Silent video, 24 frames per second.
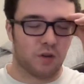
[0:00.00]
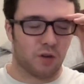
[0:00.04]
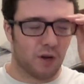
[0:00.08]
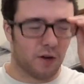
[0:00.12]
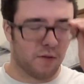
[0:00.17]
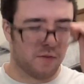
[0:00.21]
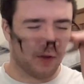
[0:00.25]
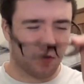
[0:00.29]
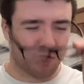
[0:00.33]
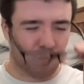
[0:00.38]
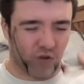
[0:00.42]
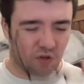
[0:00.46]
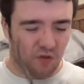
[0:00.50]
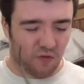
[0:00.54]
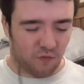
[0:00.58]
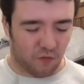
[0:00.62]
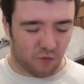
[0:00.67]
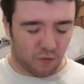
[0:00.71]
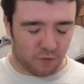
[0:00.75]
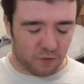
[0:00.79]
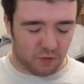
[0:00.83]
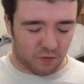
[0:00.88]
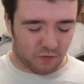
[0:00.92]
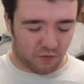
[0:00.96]
every
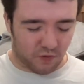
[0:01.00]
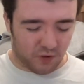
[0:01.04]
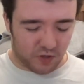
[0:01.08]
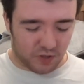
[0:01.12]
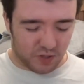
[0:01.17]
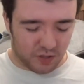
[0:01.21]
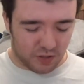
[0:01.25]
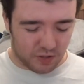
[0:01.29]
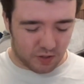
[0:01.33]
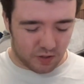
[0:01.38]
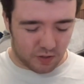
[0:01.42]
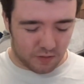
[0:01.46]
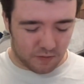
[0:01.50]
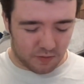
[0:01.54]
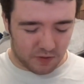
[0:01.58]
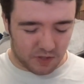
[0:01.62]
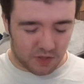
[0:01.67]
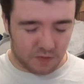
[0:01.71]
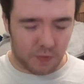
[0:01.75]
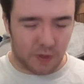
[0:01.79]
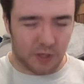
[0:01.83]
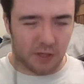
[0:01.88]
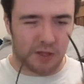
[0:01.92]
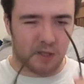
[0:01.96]
Transformers franchise are,
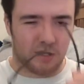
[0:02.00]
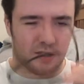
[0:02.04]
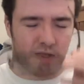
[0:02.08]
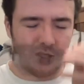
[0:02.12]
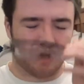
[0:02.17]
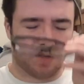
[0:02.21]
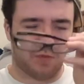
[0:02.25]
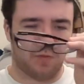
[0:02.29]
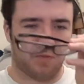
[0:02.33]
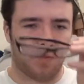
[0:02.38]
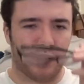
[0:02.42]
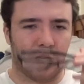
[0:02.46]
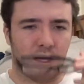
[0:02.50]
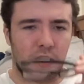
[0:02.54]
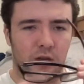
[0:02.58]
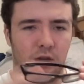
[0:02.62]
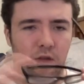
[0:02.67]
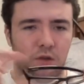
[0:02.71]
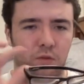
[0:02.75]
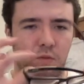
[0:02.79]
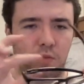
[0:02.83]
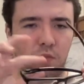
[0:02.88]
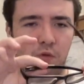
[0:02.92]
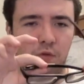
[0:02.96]
despite this being
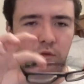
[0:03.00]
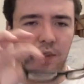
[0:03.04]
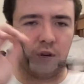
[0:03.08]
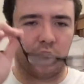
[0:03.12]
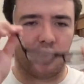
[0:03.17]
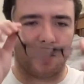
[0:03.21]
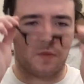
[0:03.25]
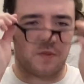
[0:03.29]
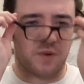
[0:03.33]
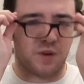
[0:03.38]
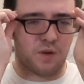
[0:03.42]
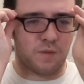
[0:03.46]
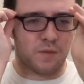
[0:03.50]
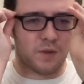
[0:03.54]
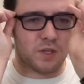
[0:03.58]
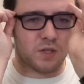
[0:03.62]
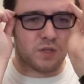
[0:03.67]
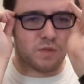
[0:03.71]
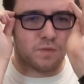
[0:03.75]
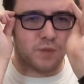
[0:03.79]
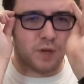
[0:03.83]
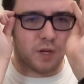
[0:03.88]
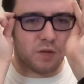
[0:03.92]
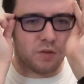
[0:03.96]
another movie under
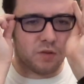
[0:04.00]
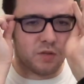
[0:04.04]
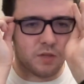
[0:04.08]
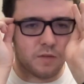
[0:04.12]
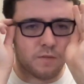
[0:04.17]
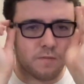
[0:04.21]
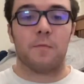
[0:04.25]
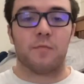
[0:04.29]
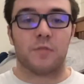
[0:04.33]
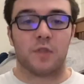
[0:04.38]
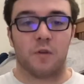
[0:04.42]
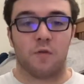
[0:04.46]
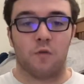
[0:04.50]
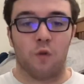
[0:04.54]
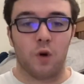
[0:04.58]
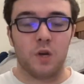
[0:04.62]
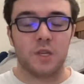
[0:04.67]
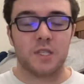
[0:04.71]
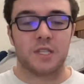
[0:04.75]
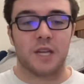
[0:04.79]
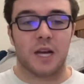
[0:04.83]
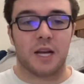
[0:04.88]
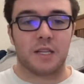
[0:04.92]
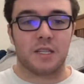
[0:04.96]
Paramount's belt. The
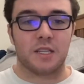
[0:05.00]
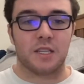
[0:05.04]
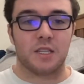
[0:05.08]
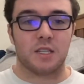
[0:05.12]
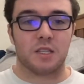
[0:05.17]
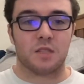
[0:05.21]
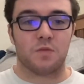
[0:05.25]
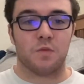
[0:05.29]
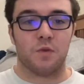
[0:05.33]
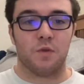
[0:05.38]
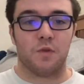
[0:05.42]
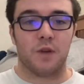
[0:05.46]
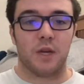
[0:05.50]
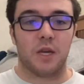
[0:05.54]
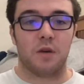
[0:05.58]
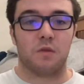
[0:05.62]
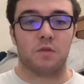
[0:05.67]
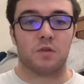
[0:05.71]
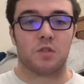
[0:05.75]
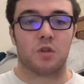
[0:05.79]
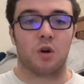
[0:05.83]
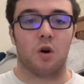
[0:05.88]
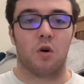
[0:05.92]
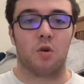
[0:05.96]
voice acting in this movie
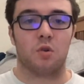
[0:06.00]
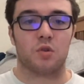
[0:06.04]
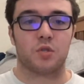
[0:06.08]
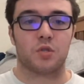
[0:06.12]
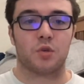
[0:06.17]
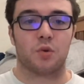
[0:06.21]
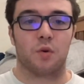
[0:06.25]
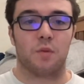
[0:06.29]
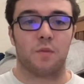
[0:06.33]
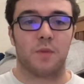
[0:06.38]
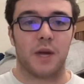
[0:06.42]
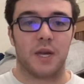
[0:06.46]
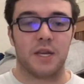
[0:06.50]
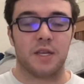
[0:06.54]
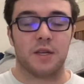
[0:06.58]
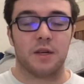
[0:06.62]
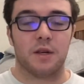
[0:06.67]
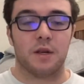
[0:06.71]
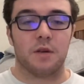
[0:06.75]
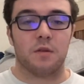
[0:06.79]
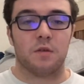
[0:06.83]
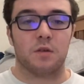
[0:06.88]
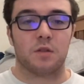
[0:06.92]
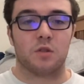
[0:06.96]
was also
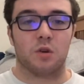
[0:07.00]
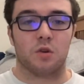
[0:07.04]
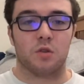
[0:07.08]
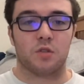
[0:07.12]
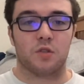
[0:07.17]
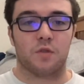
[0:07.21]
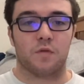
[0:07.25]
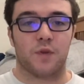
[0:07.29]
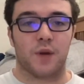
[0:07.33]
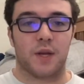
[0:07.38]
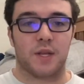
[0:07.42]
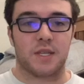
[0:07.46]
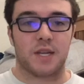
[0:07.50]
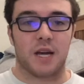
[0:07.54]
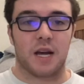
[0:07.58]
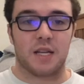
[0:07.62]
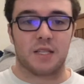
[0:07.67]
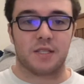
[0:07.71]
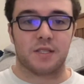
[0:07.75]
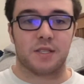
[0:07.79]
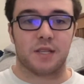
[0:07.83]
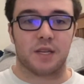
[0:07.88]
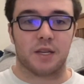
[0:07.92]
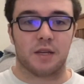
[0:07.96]

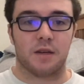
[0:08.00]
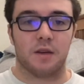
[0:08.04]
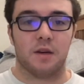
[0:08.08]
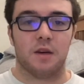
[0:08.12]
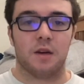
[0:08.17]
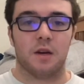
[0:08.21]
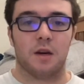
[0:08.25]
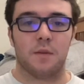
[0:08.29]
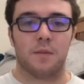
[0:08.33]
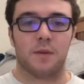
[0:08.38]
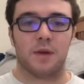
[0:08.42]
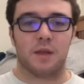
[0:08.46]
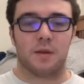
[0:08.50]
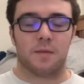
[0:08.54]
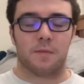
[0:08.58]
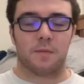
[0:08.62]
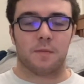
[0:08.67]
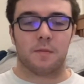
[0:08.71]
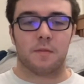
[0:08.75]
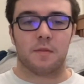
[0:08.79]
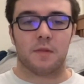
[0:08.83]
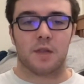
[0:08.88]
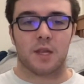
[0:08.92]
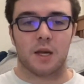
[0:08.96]
fantastic. I
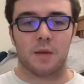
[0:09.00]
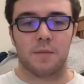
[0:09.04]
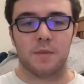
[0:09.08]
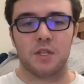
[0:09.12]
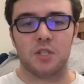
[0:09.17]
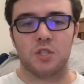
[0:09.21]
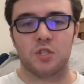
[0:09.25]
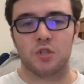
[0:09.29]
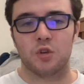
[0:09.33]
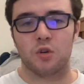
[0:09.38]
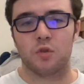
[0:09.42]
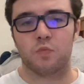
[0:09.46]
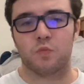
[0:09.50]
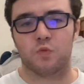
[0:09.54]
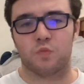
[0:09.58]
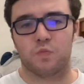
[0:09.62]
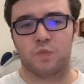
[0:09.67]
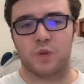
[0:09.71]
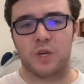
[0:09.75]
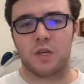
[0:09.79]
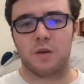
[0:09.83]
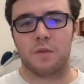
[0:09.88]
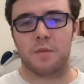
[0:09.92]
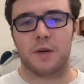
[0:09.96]
mean, sure,
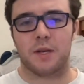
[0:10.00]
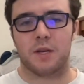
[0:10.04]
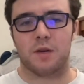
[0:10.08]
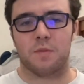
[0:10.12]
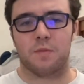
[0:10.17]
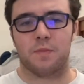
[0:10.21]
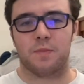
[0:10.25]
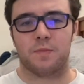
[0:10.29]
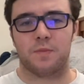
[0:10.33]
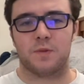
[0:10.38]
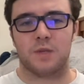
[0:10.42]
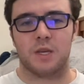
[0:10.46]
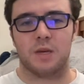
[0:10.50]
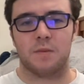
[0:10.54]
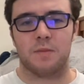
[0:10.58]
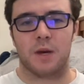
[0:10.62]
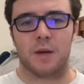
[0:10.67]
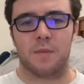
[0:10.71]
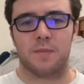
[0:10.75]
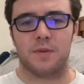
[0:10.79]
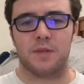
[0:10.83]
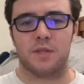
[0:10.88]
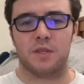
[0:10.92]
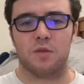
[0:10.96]
Keegan-Michael Key
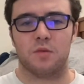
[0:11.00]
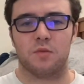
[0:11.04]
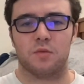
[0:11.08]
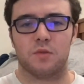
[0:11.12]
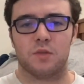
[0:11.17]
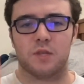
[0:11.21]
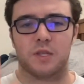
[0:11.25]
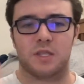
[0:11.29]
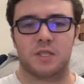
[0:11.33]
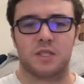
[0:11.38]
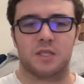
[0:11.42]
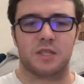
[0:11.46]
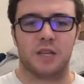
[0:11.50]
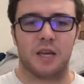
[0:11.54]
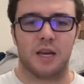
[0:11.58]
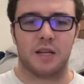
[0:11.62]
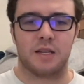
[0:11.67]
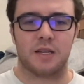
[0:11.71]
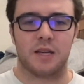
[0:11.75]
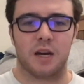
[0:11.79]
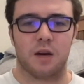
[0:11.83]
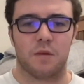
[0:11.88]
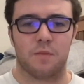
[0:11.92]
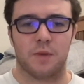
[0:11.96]
might be the only
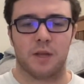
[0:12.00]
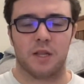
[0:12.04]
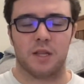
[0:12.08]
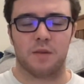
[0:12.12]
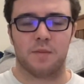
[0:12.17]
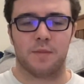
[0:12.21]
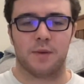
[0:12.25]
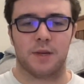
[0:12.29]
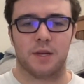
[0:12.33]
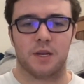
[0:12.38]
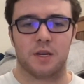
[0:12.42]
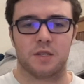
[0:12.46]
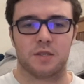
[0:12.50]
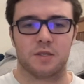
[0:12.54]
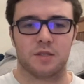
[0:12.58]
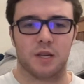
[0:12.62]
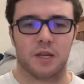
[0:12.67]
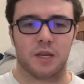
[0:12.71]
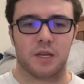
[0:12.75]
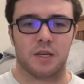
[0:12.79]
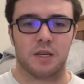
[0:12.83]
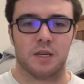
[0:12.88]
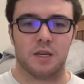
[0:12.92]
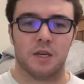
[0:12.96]
standout, mainly because
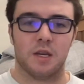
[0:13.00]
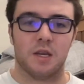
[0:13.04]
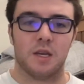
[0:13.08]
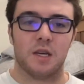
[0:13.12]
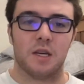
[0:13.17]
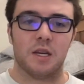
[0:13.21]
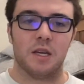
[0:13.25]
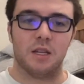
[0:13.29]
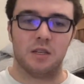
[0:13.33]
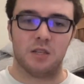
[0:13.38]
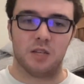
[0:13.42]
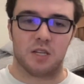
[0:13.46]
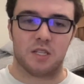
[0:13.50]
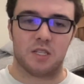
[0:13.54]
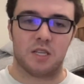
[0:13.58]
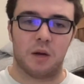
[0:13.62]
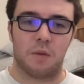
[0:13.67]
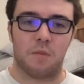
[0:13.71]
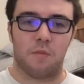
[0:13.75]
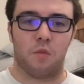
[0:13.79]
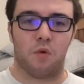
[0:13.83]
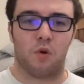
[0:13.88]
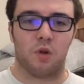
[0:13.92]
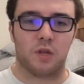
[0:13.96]
he does
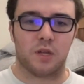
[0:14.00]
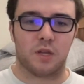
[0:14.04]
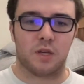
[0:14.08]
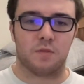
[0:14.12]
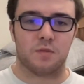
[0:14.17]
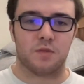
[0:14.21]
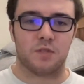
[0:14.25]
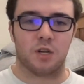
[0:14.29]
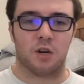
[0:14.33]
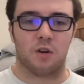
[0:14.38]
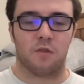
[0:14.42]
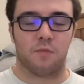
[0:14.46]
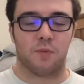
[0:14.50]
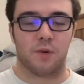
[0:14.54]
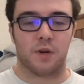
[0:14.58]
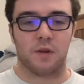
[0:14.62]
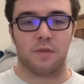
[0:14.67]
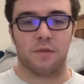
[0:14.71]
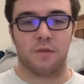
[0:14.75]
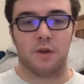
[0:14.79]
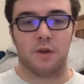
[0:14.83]
sound more like himself, but